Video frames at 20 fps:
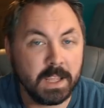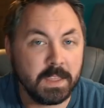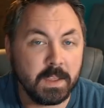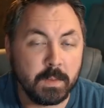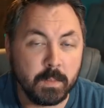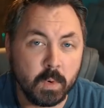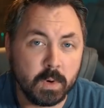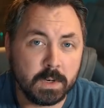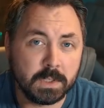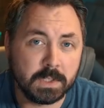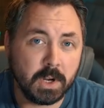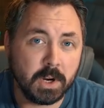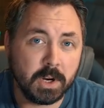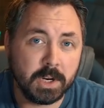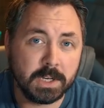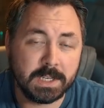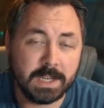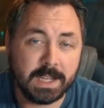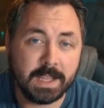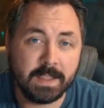nothing more
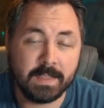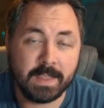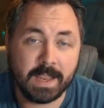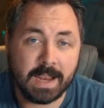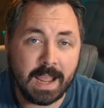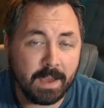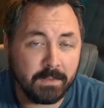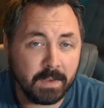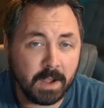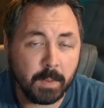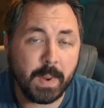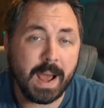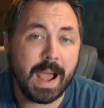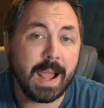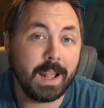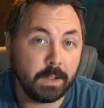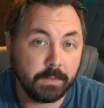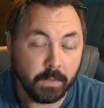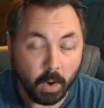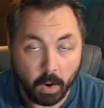discouraging than having a
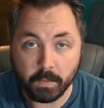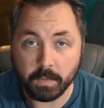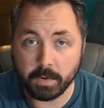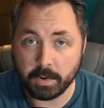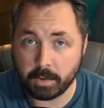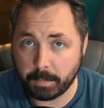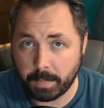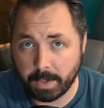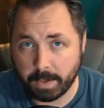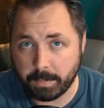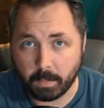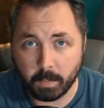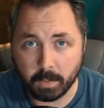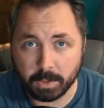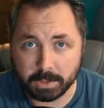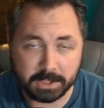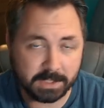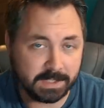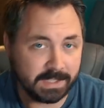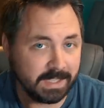pile of overdue
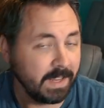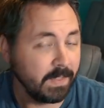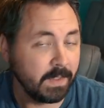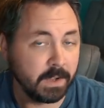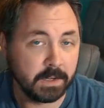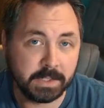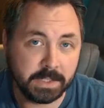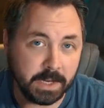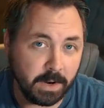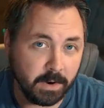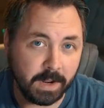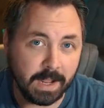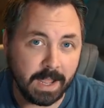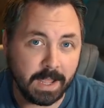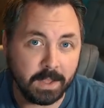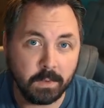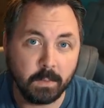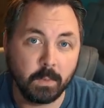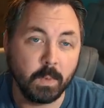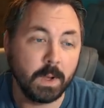paperwork just sitting there staring
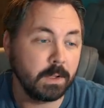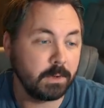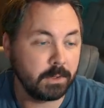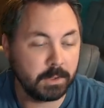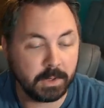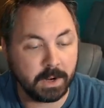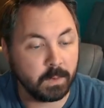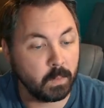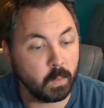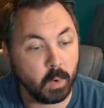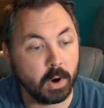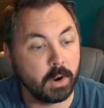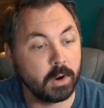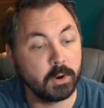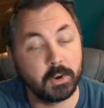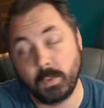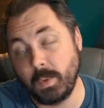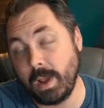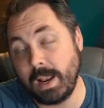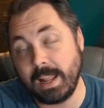at you while you try to work
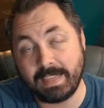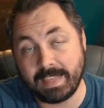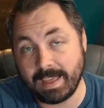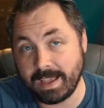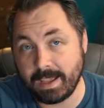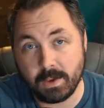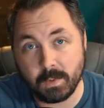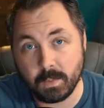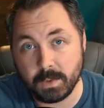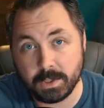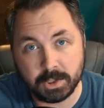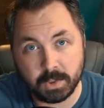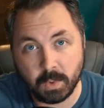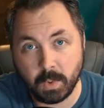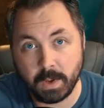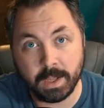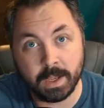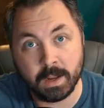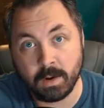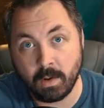or do anything you
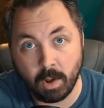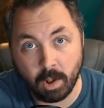enjoy at